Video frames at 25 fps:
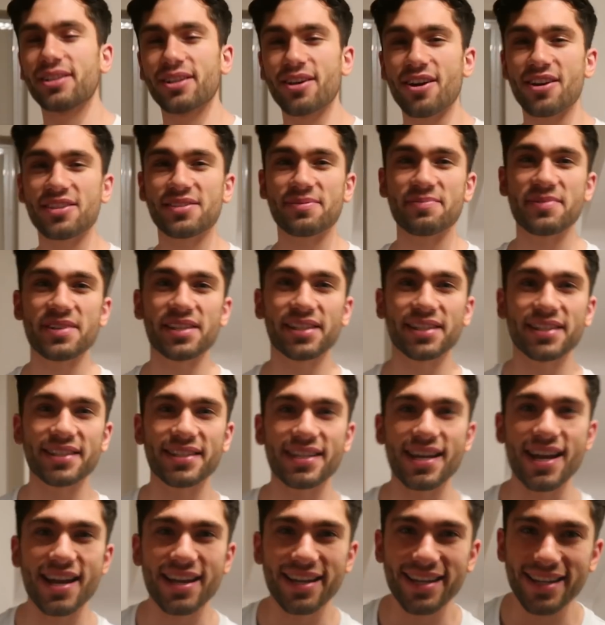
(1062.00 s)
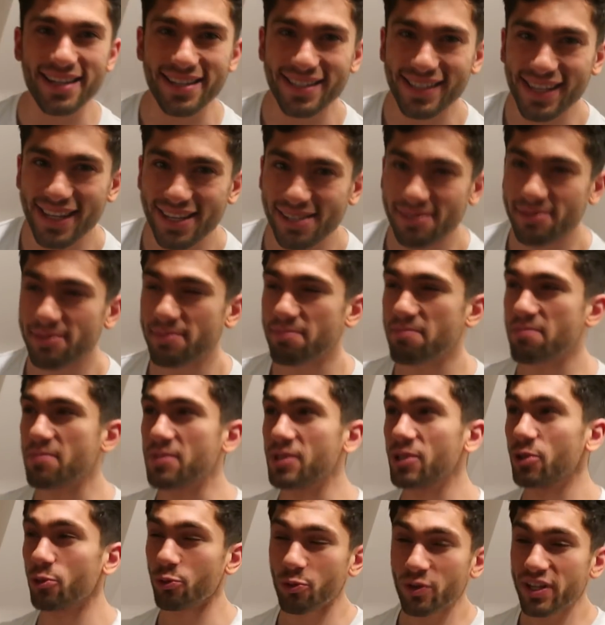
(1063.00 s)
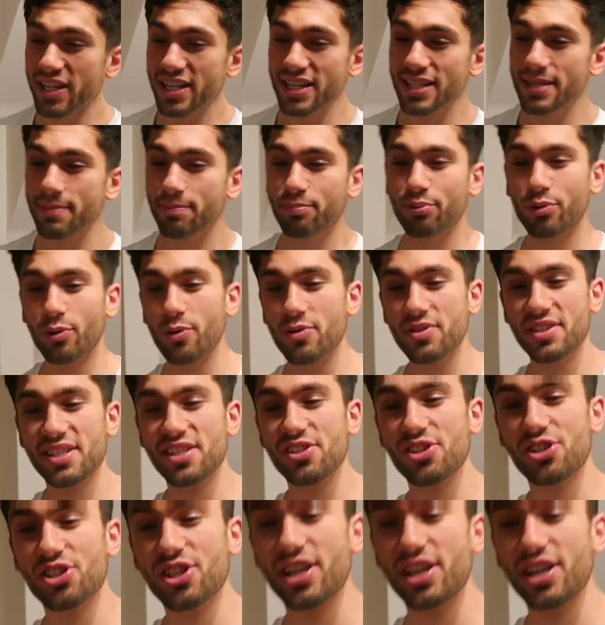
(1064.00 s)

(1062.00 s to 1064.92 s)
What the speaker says: last meal of the day is his green protein